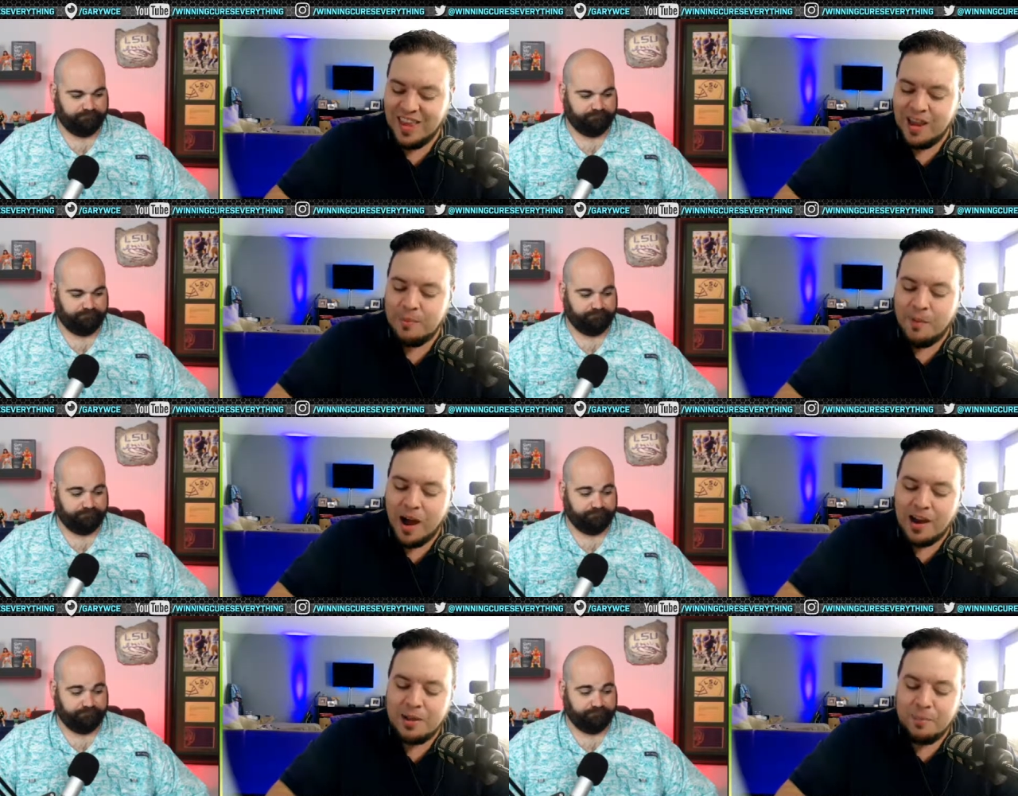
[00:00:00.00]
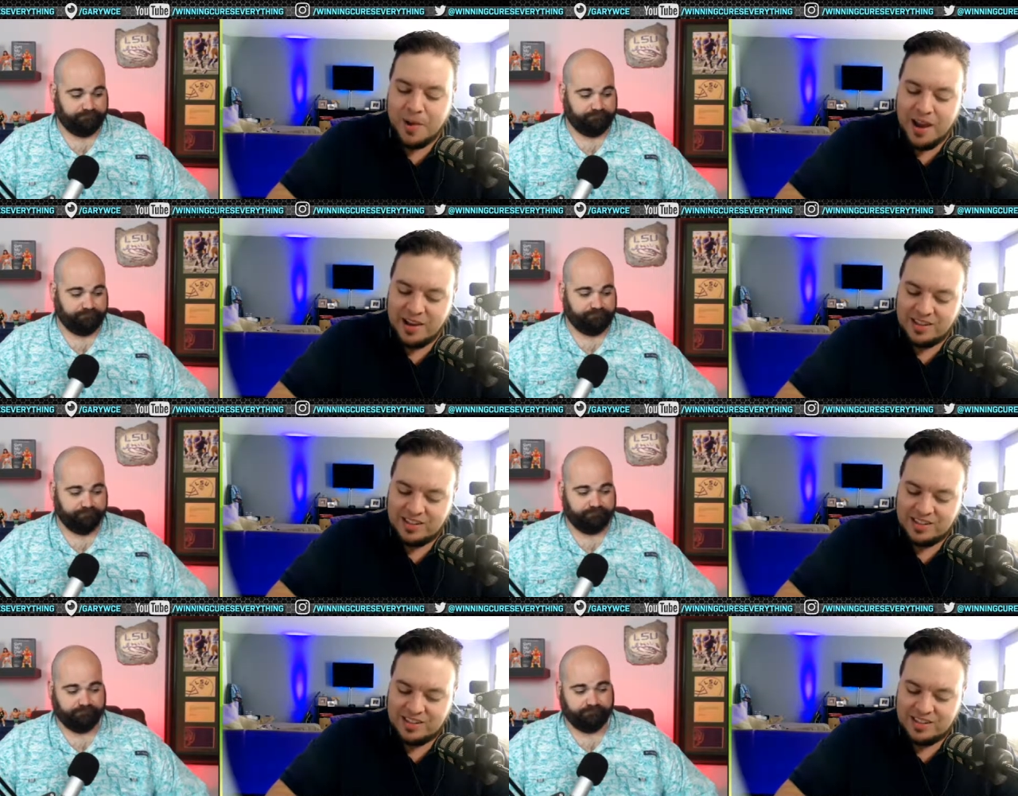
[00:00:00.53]
Speaker 1: Emoni
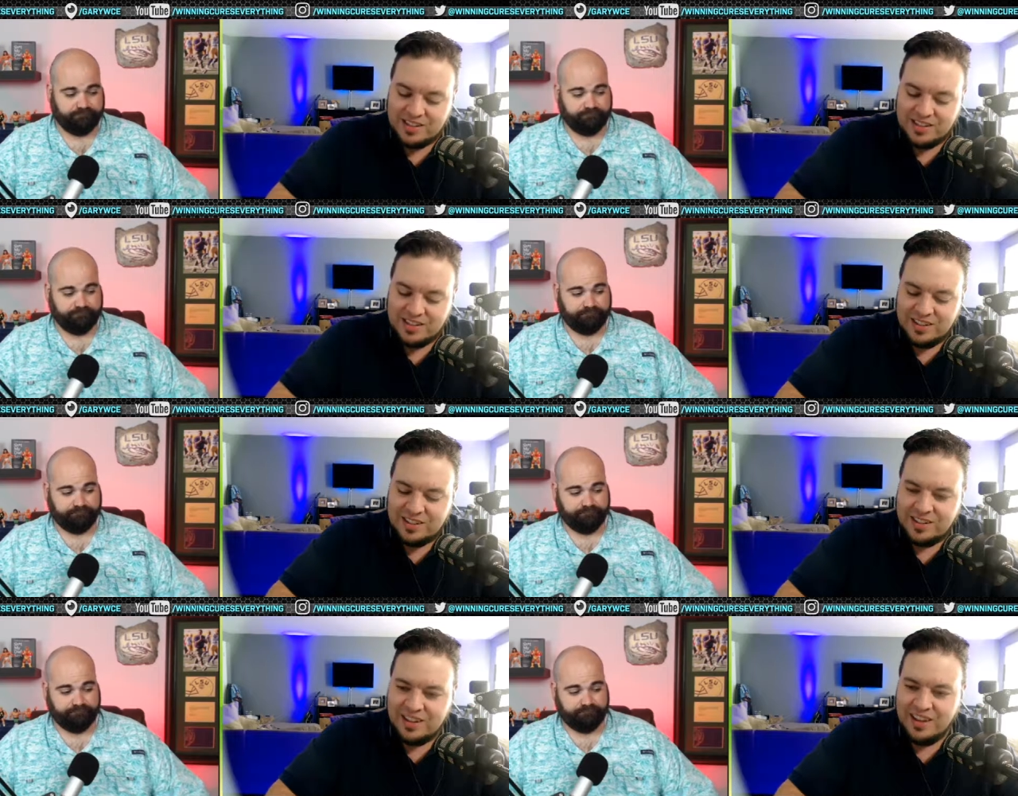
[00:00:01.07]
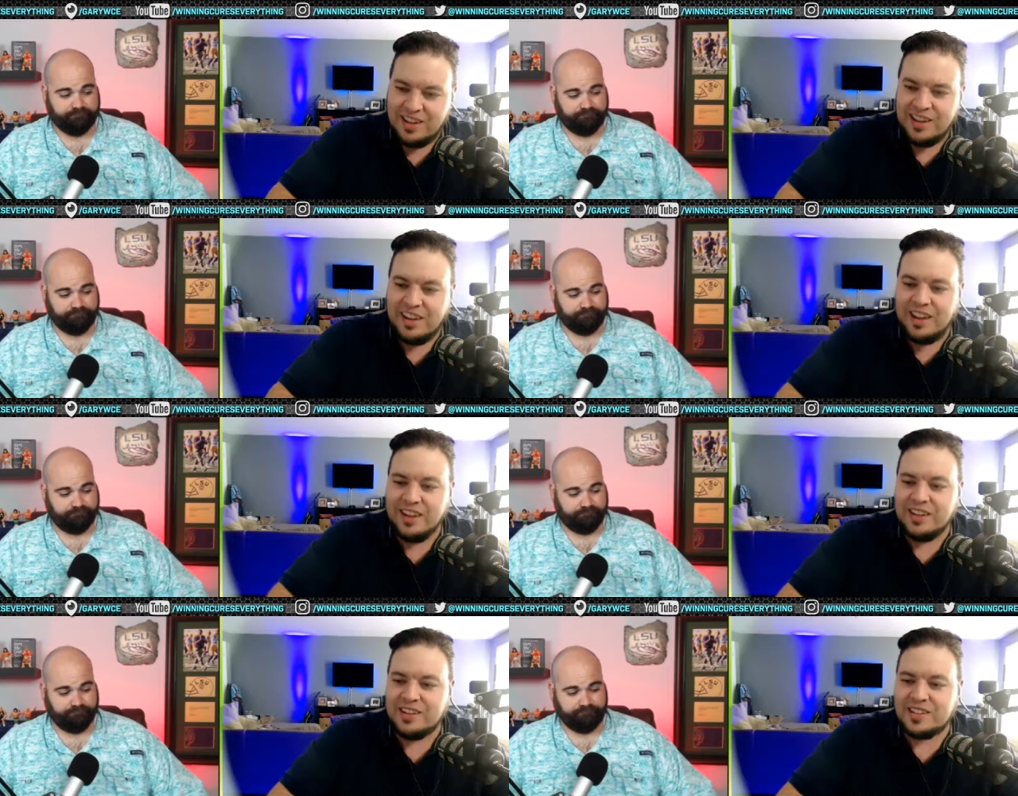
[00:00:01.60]
Bates
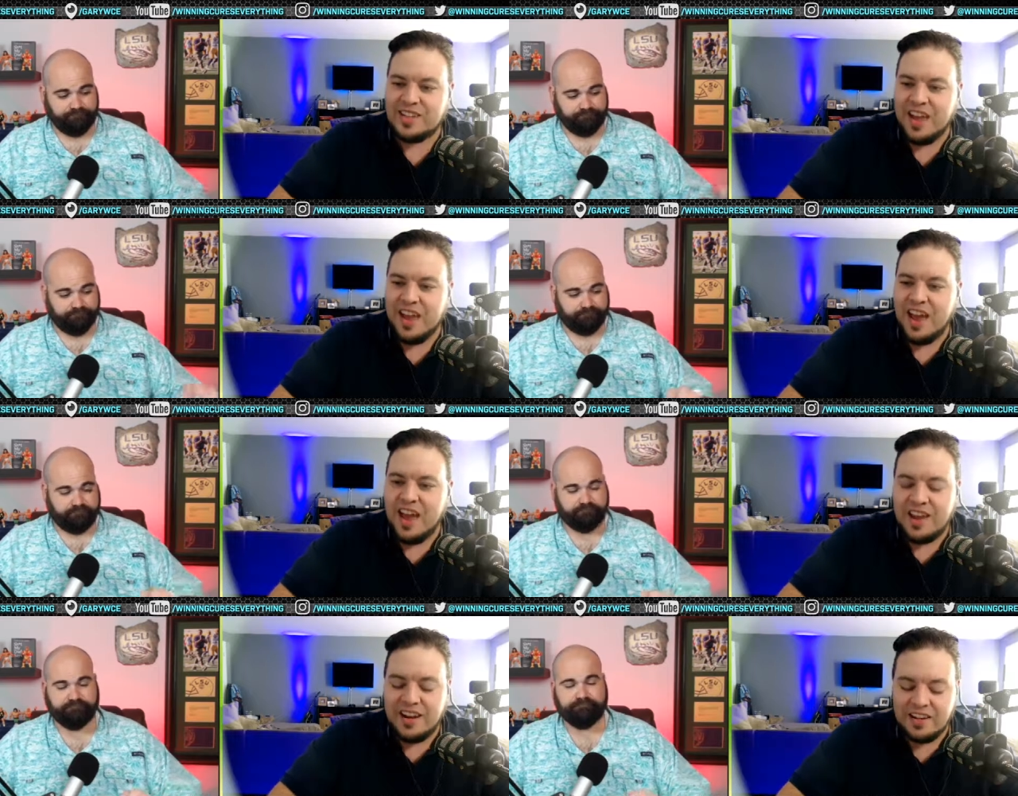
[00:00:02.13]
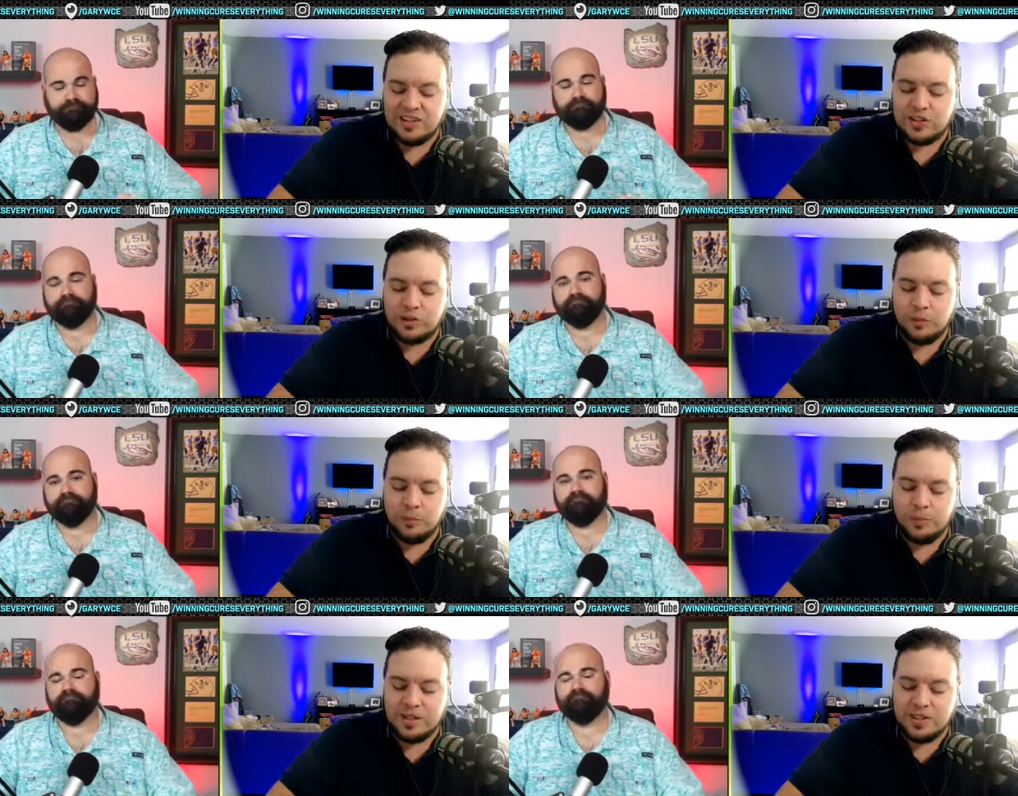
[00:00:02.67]
is headed
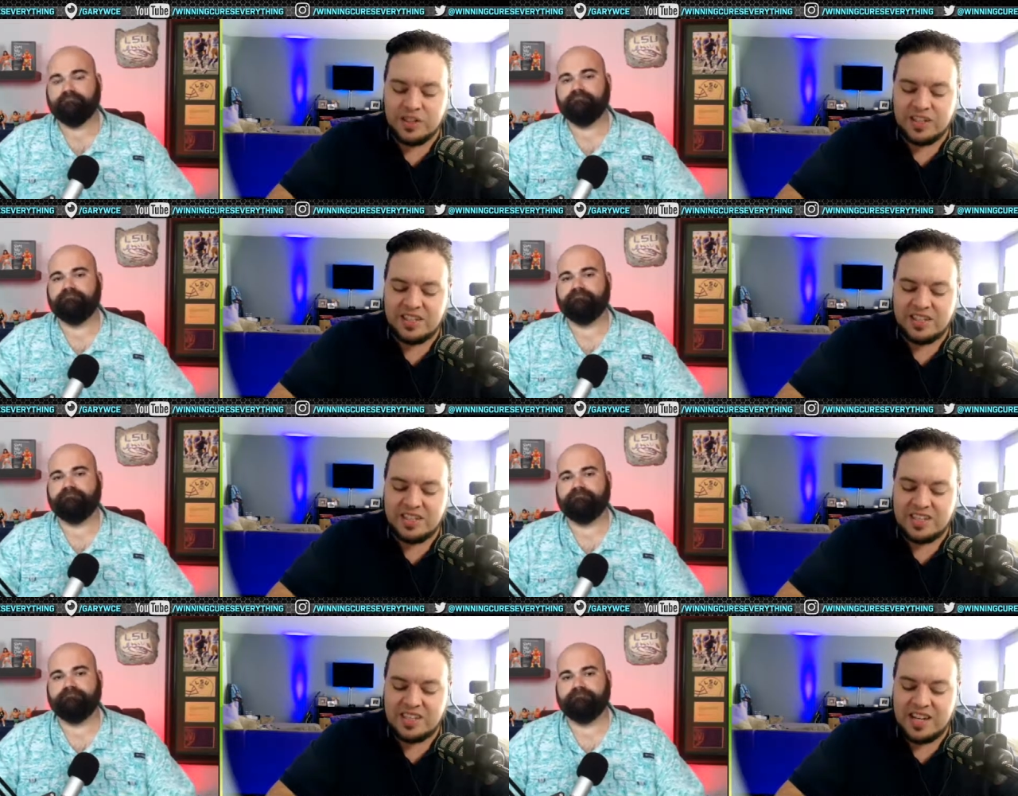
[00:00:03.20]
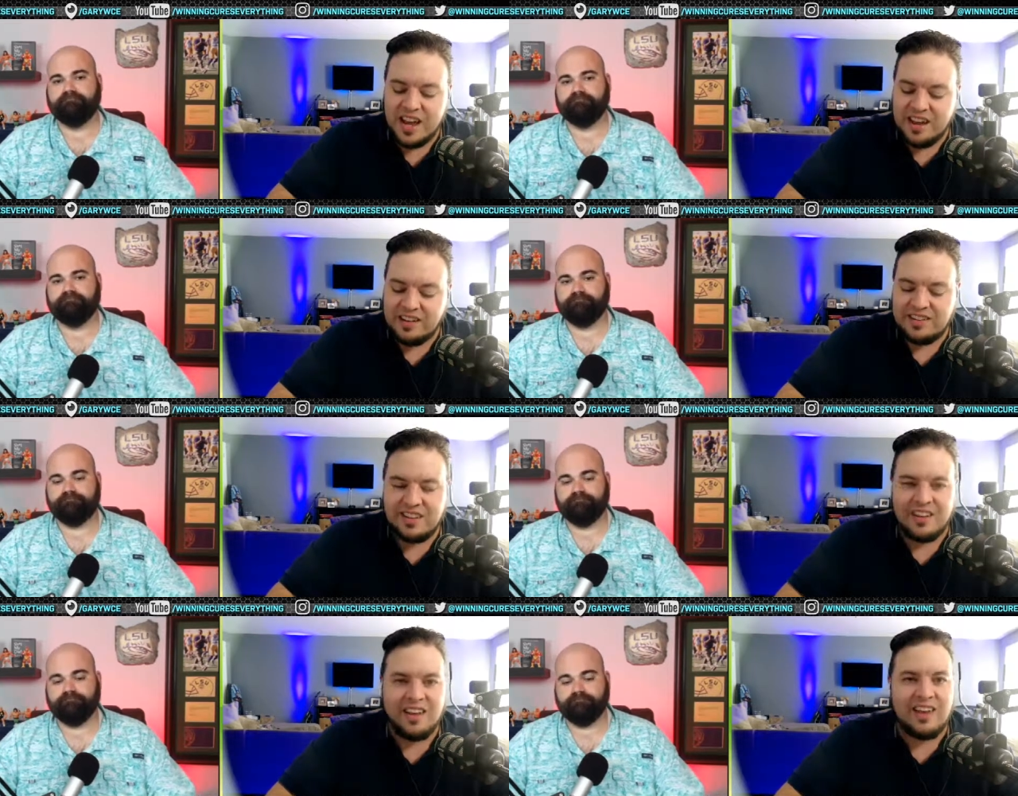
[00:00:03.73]
to Michigan
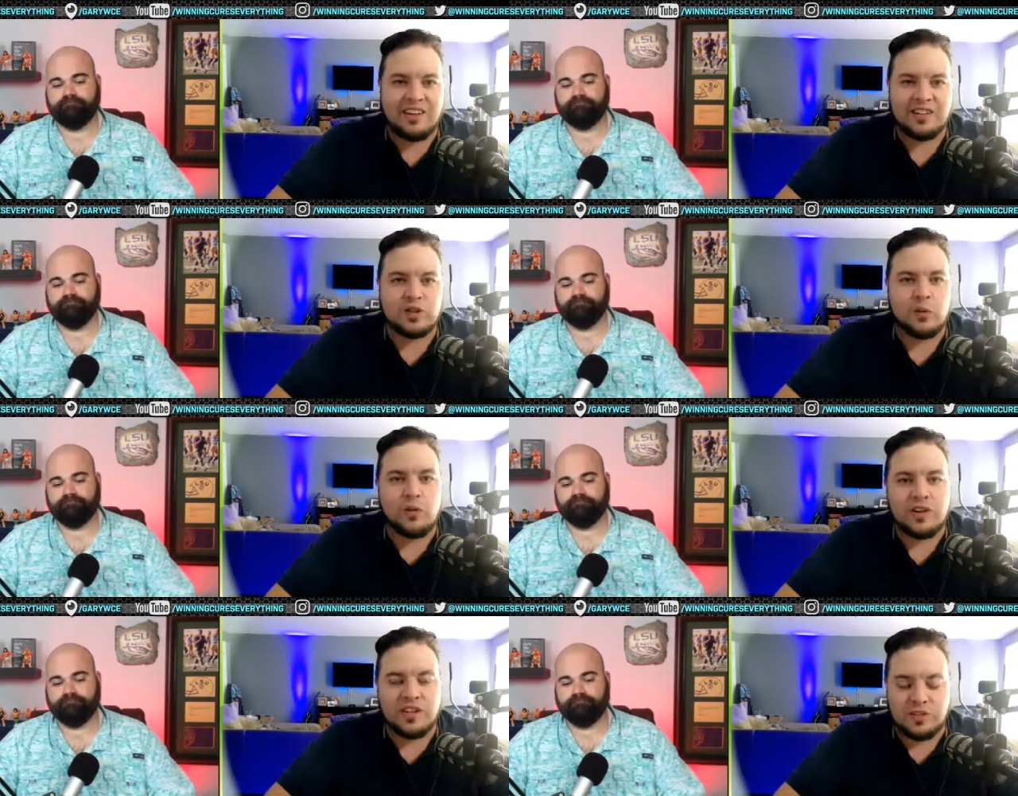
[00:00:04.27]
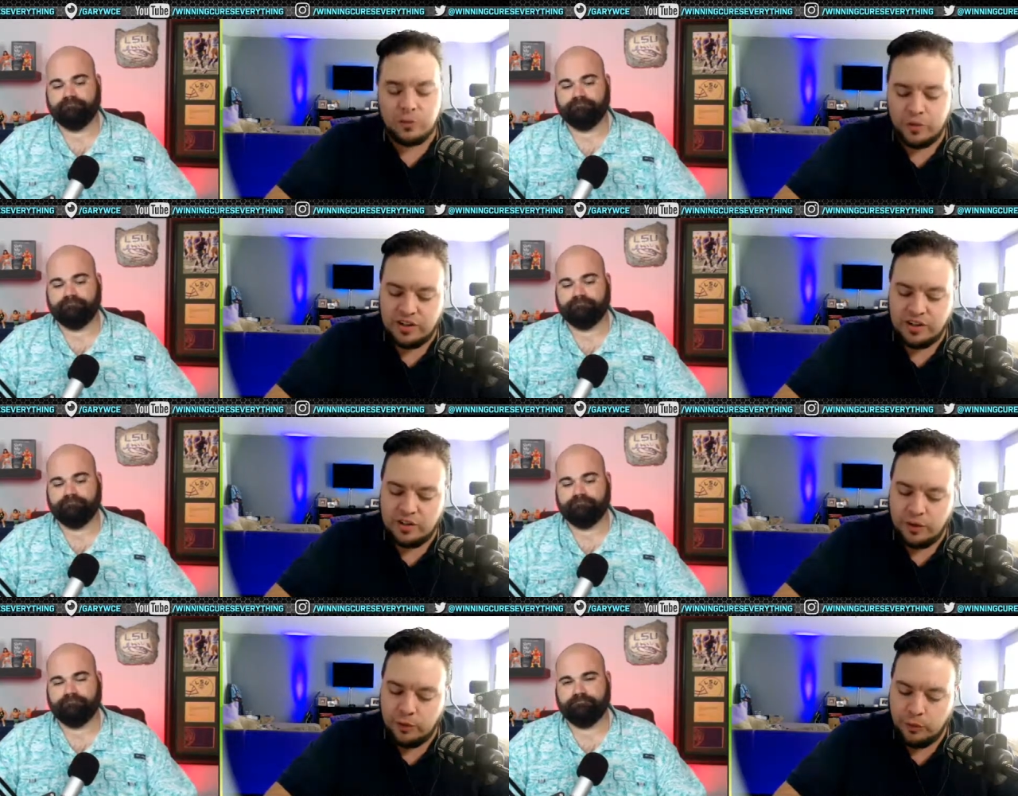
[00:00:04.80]
State in
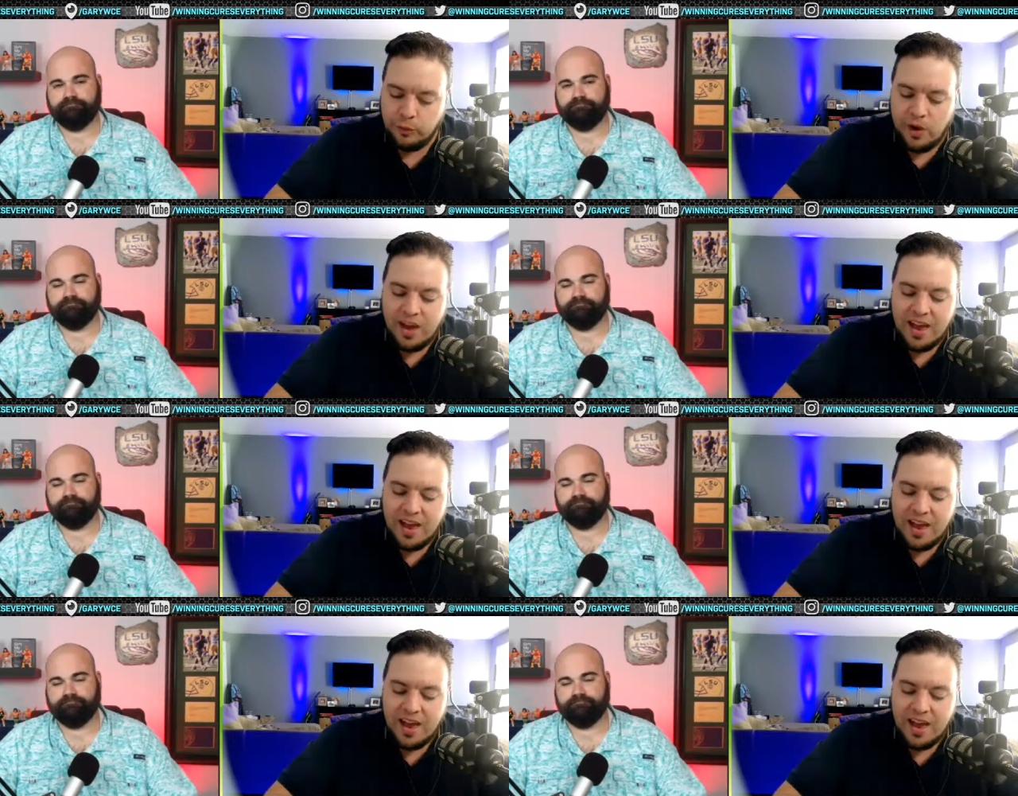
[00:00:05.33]
2022.